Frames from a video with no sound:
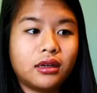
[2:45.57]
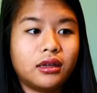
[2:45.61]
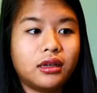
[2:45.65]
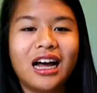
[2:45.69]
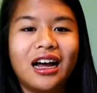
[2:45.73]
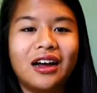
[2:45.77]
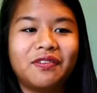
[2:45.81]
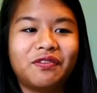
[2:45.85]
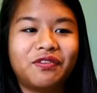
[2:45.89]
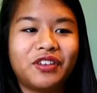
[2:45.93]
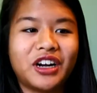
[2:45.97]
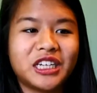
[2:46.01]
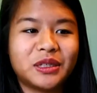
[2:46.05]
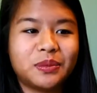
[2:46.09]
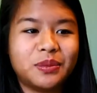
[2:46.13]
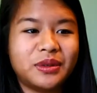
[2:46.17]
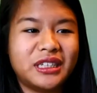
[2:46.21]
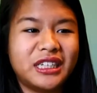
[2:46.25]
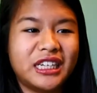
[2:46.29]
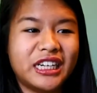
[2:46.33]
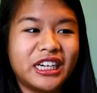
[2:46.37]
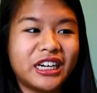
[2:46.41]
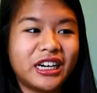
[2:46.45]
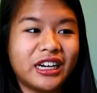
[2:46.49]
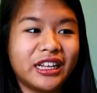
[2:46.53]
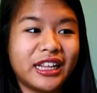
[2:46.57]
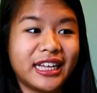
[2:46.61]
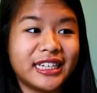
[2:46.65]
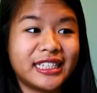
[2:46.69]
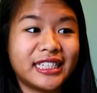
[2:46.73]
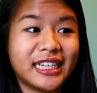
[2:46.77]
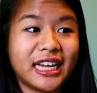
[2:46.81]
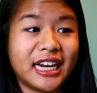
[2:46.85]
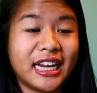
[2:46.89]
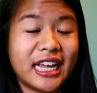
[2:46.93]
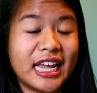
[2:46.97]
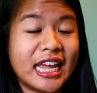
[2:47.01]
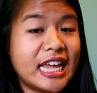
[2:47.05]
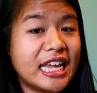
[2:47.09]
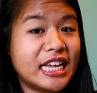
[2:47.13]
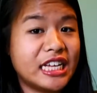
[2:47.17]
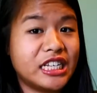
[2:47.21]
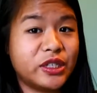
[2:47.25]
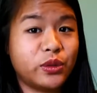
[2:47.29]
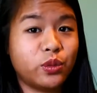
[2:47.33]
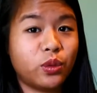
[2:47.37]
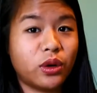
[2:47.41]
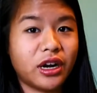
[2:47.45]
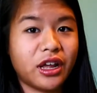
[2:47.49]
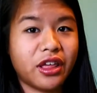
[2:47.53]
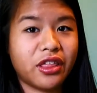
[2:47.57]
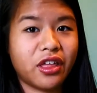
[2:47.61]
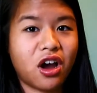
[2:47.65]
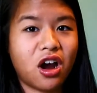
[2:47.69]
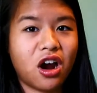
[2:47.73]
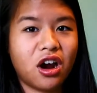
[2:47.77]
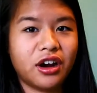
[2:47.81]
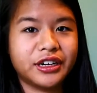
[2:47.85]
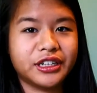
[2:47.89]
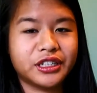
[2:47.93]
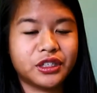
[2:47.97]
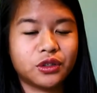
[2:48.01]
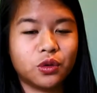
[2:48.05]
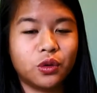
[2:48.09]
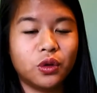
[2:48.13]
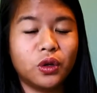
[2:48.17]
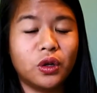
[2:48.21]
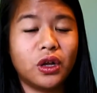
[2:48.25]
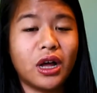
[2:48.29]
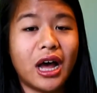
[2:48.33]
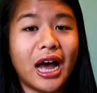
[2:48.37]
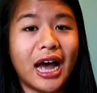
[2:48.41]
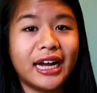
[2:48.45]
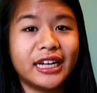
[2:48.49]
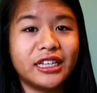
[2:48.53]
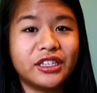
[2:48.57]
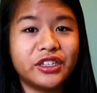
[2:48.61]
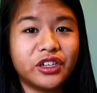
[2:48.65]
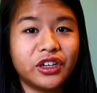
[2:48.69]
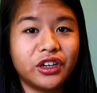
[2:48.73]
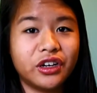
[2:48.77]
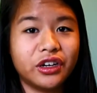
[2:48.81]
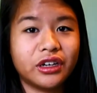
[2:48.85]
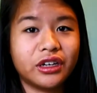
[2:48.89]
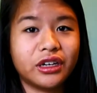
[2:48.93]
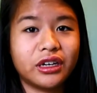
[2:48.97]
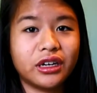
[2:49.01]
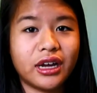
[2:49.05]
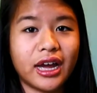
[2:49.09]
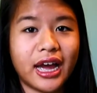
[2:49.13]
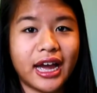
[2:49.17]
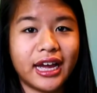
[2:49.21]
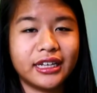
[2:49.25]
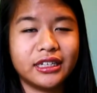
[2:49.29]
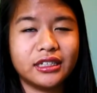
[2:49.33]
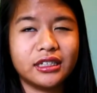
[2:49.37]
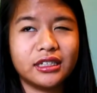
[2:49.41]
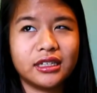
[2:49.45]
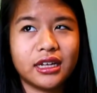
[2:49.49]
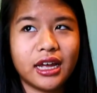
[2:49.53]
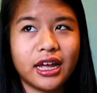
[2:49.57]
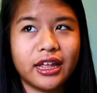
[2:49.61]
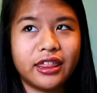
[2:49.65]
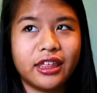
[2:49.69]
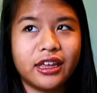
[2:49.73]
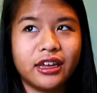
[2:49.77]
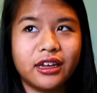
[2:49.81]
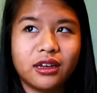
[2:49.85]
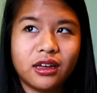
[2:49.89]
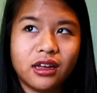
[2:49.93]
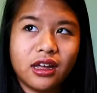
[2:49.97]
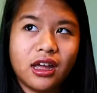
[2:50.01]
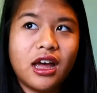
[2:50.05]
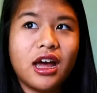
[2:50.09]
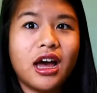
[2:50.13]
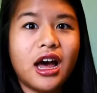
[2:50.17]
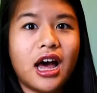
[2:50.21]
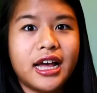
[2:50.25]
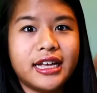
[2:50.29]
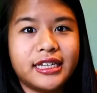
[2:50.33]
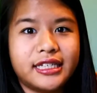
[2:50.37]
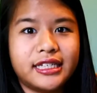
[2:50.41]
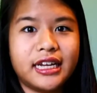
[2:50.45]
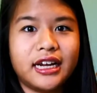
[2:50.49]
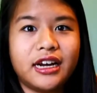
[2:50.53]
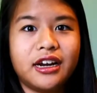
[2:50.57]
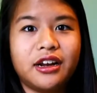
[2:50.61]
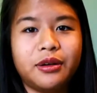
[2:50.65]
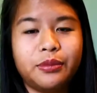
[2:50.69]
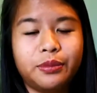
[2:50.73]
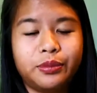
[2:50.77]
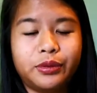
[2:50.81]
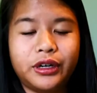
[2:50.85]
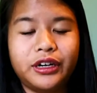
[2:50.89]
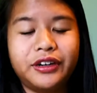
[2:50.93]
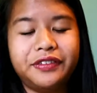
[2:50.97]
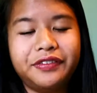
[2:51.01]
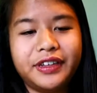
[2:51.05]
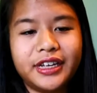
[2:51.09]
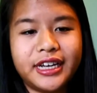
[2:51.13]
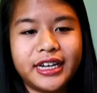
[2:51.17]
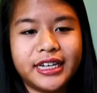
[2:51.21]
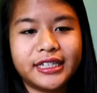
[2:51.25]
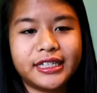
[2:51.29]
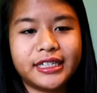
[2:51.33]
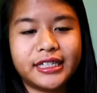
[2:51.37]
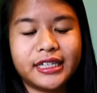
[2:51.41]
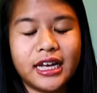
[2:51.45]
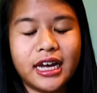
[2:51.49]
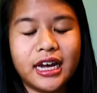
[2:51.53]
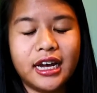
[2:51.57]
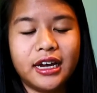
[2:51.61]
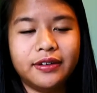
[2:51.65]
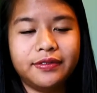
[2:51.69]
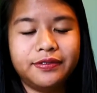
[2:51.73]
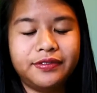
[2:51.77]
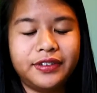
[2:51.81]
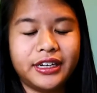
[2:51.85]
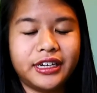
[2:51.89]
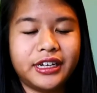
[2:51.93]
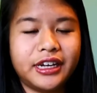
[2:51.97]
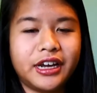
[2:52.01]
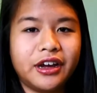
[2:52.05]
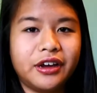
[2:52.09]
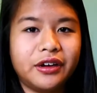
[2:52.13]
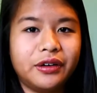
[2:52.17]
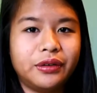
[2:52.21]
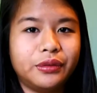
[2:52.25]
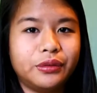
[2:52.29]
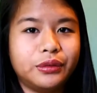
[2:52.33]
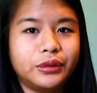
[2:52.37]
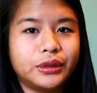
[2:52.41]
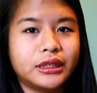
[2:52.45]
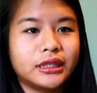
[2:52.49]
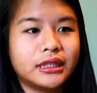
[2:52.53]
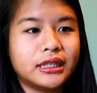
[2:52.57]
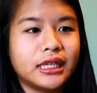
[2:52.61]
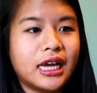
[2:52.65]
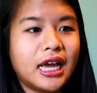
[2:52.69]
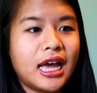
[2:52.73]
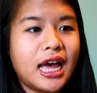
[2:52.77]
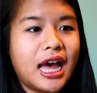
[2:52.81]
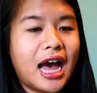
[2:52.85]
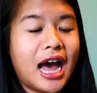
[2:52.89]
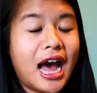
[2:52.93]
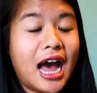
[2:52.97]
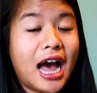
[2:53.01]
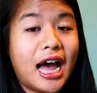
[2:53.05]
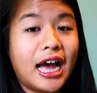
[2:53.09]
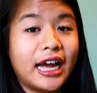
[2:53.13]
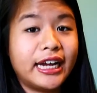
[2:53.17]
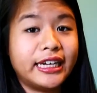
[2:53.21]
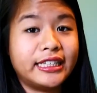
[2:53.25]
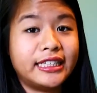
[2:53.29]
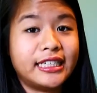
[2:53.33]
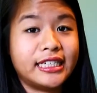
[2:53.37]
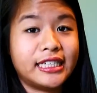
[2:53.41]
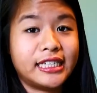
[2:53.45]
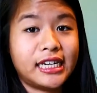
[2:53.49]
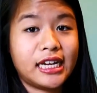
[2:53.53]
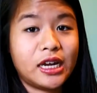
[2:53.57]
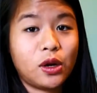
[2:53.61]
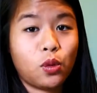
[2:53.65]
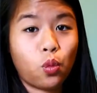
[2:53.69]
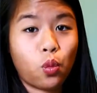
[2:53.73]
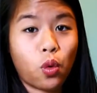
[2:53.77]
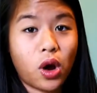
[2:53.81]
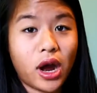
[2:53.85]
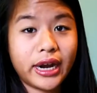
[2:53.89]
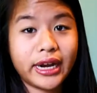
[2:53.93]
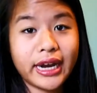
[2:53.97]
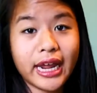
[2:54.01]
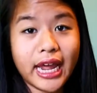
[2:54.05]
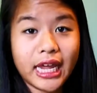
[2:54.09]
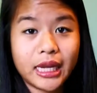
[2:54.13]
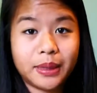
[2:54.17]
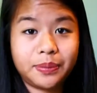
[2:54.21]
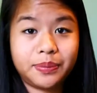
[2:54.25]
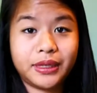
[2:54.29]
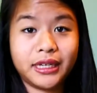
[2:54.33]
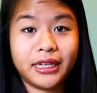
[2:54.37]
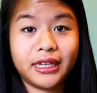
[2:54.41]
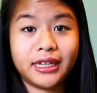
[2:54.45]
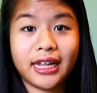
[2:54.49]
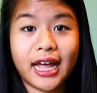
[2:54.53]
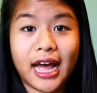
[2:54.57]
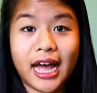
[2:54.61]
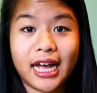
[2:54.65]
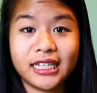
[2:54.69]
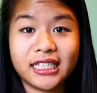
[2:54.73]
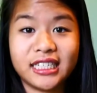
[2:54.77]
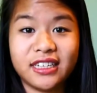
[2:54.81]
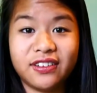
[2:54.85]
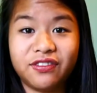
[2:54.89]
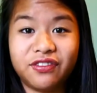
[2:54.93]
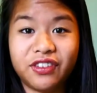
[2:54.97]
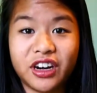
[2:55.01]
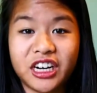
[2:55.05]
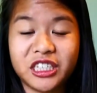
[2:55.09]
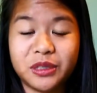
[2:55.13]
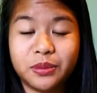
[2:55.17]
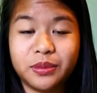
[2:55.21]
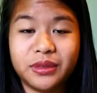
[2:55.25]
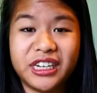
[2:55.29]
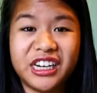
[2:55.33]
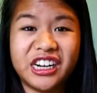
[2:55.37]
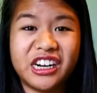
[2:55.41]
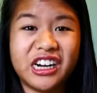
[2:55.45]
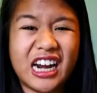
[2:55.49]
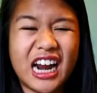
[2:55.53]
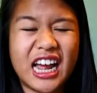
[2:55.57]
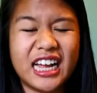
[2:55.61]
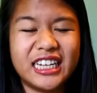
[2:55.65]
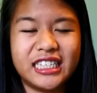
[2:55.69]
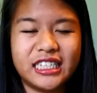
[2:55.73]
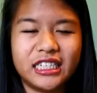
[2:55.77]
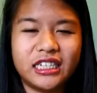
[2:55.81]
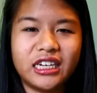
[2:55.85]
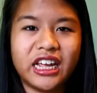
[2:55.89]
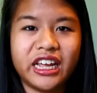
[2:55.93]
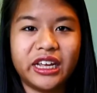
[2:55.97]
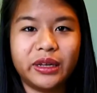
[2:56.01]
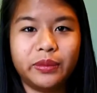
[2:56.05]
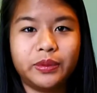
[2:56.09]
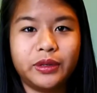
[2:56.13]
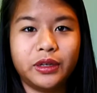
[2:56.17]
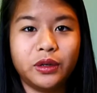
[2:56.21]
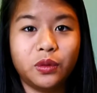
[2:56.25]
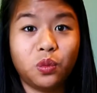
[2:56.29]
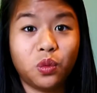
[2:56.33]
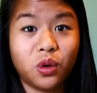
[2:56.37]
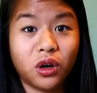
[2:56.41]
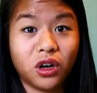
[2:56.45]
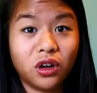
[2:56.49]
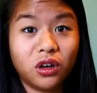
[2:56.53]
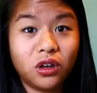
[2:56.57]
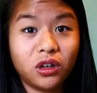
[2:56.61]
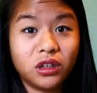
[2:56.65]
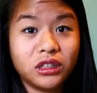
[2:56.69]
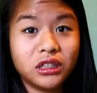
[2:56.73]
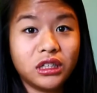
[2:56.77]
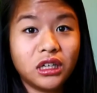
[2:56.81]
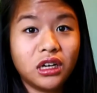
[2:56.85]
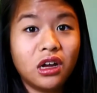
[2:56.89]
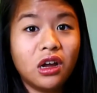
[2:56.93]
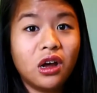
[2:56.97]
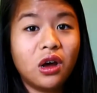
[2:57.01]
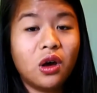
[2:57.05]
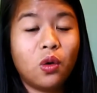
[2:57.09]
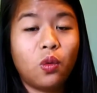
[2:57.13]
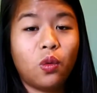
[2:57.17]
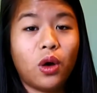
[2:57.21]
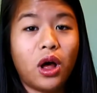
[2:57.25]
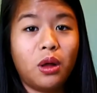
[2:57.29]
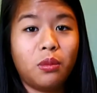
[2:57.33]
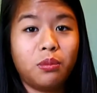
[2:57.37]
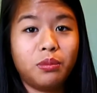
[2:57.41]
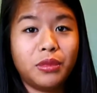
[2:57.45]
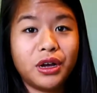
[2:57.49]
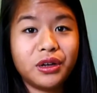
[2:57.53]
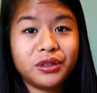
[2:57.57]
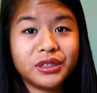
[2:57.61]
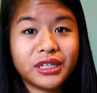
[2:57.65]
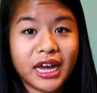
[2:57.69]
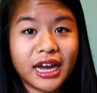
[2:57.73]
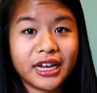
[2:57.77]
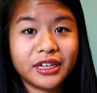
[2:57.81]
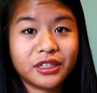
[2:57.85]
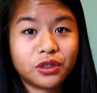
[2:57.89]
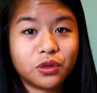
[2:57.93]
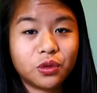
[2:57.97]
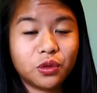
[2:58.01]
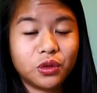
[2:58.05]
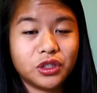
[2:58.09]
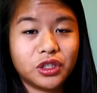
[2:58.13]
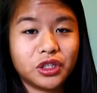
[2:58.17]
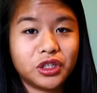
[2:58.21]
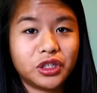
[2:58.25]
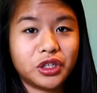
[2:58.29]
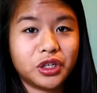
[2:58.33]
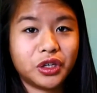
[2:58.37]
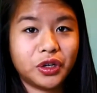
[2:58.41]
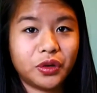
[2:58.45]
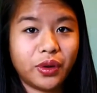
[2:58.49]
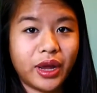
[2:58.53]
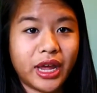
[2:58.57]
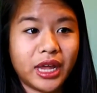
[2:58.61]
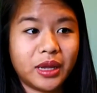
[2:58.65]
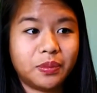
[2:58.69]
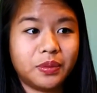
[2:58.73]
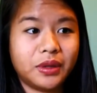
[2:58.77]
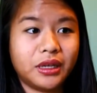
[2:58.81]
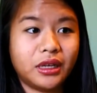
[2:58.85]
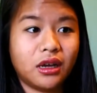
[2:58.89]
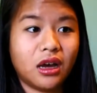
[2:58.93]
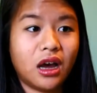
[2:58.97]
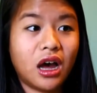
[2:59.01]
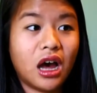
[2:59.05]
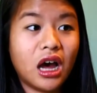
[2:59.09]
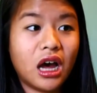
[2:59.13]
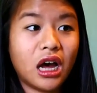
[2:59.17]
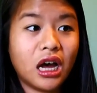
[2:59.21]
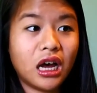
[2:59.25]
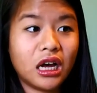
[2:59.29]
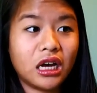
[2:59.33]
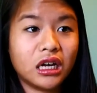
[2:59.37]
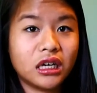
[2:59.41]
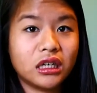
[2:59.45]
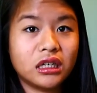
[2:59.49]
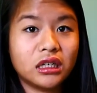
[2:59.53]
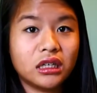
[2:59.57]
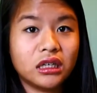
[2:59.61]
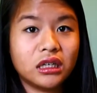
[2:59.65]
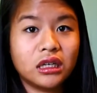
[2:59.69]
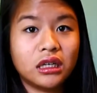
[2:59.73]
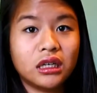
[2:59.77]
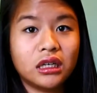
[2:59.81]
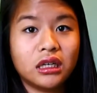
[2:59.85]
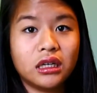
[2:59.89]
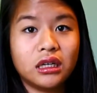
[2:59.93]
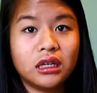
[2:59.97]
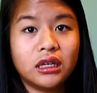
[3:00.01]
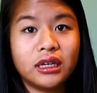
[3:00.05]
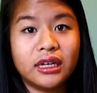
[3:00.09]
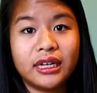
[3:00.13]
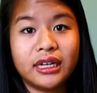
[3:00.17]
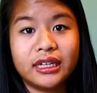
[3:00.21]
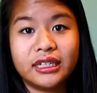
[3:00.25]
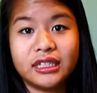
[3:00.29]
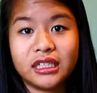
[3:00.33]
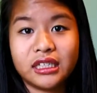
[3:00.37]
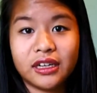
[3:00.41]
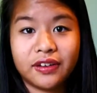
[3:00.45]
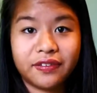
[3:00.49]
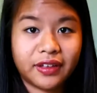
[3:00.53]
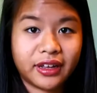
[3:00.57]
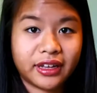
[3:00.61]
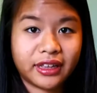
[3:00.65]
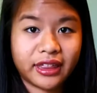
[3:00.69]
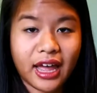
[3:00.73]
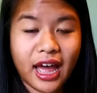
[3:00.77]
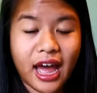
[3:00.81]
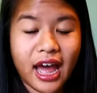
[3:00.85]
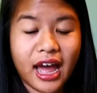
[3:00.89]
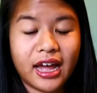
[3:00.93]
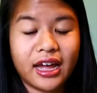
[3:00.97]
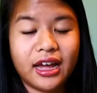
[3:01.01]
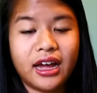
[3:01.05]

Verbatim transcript: Um, freshman year, they said, is one of the hardest school I took. As I think I said in previous um, videos, I did one A P class in freshman year, and I did A P World, while most high schools do A P Hug and stuff like that.